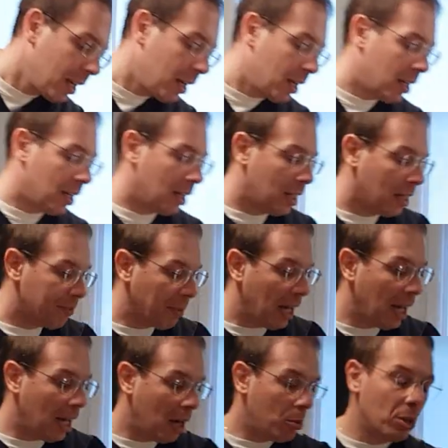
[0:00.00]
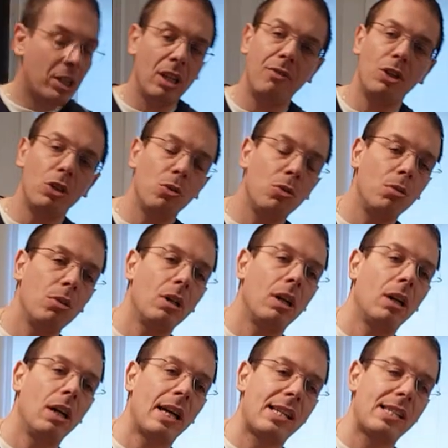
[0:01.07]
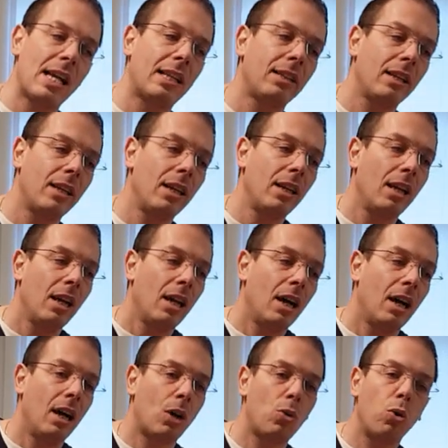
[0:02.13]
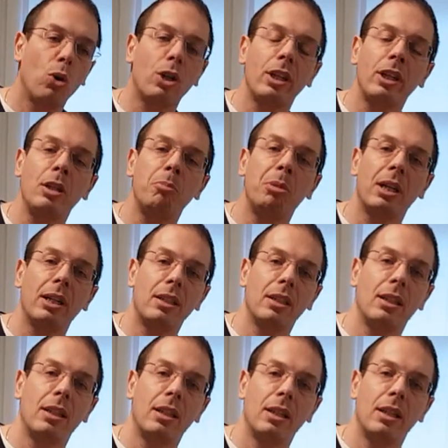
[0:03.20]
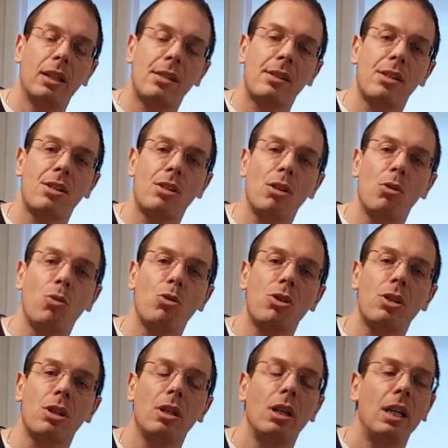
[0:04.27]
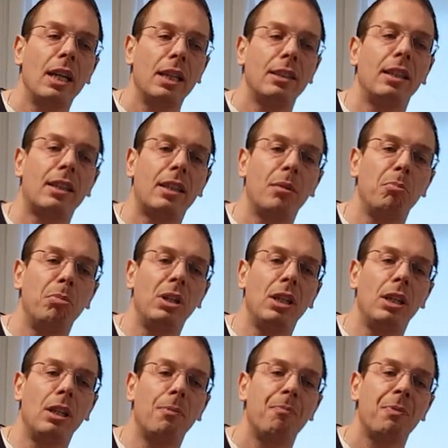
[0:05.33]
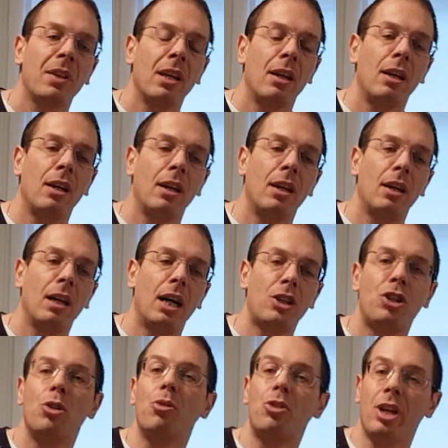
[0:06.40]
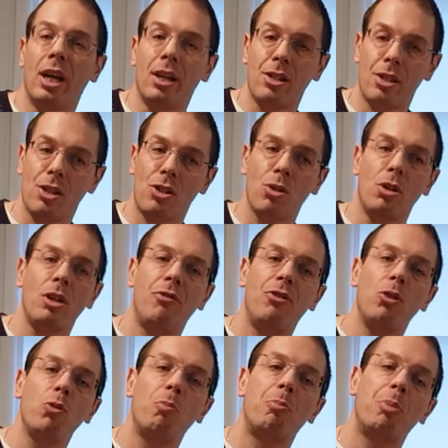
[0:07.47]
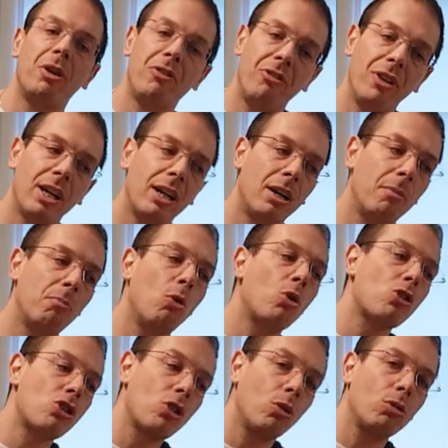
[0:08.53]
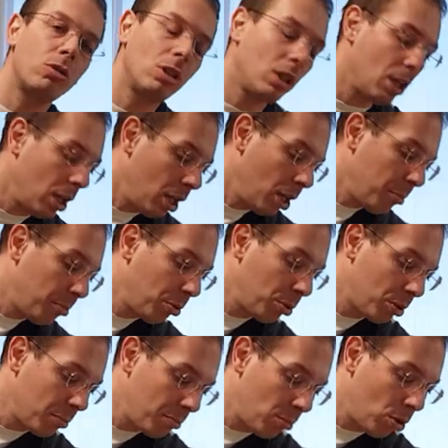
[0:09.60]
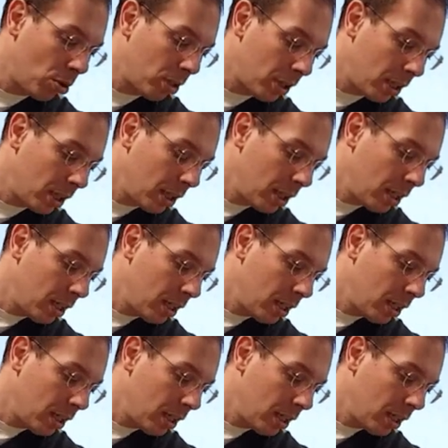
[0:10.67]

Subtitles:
I will give you exactly a quantity, but it's a sauce that can be at your taste. So if you prefer more salty, put more